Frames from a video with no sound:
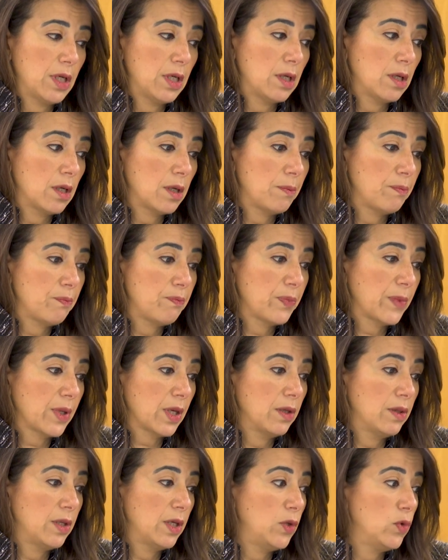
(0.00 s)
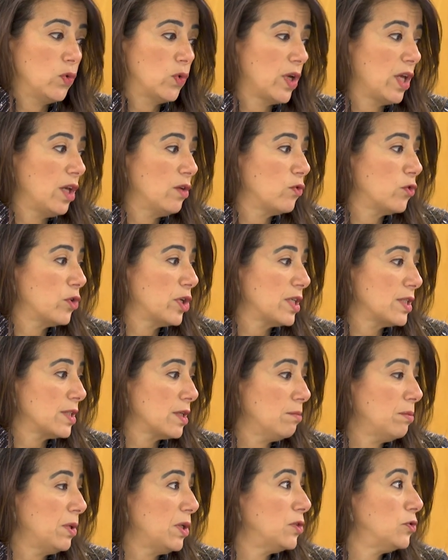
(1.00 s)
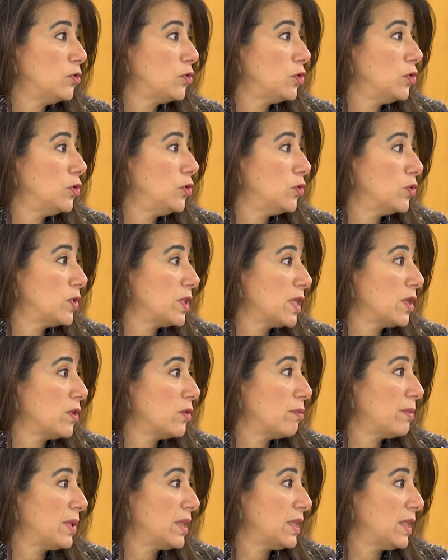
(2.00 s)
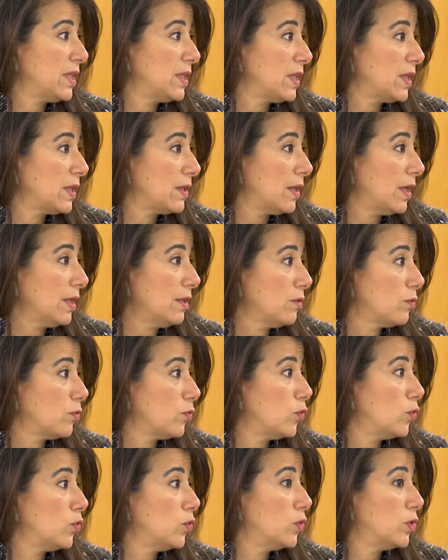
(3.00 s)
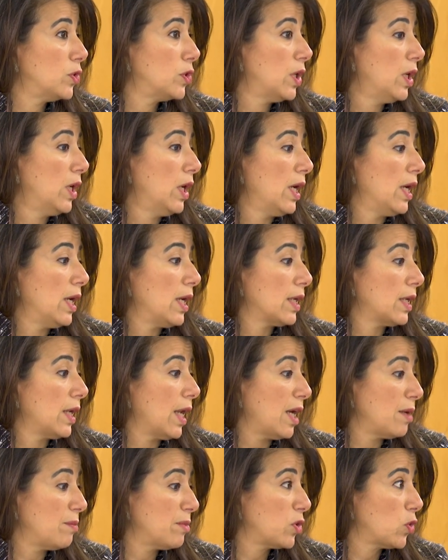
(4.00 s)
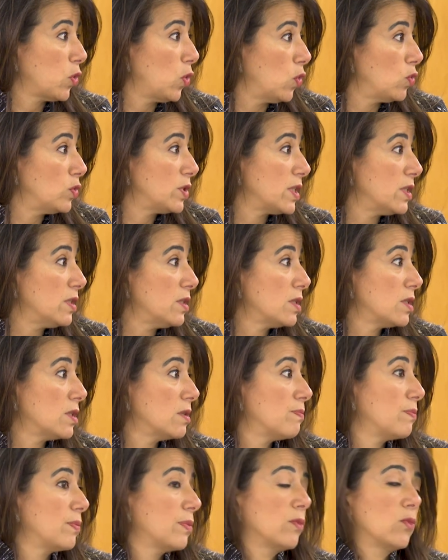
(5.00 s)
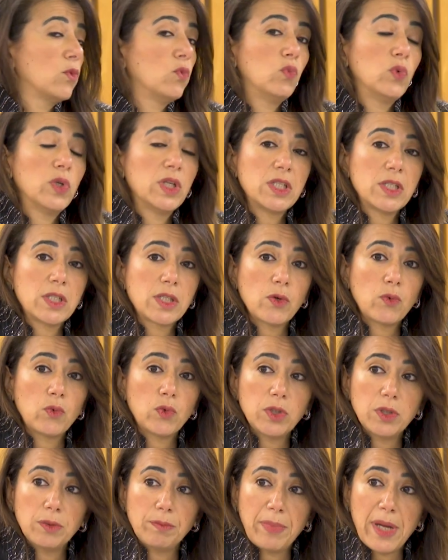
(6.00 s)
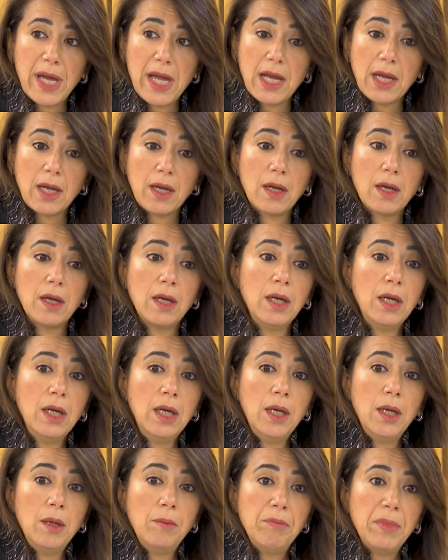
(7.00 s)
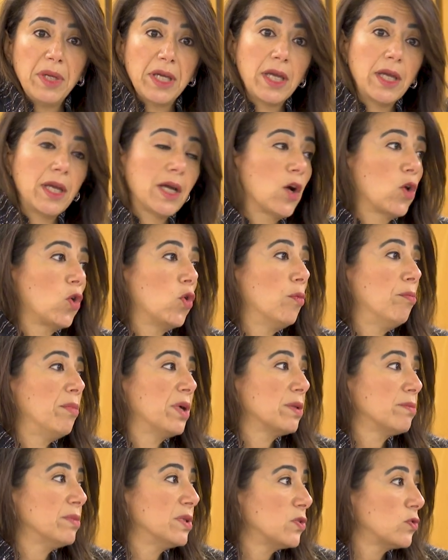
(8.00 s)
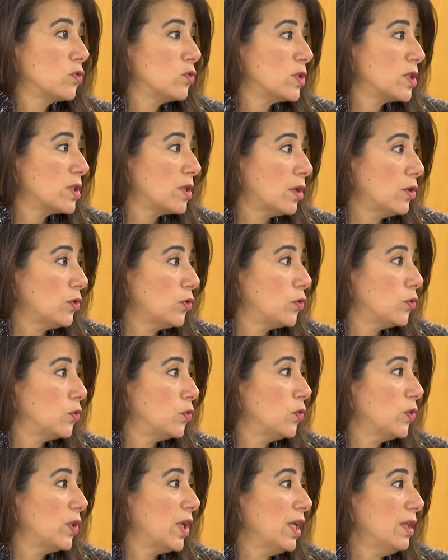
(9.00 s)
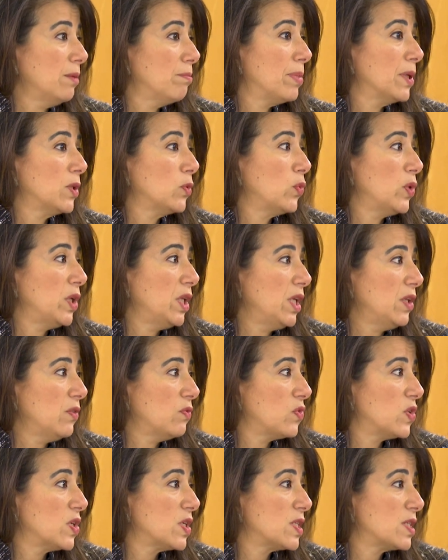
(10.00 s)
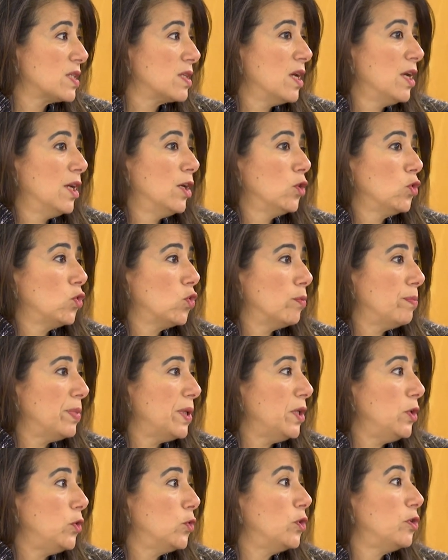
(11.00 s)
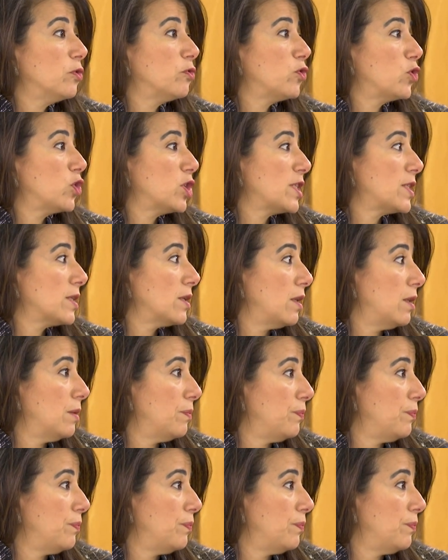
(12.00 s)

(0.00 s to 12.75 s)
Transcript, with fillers: um, the UK, for example, introducing or mandating that for climate clauses with the World Bank making a commitment to start to do that, but we need this to be universal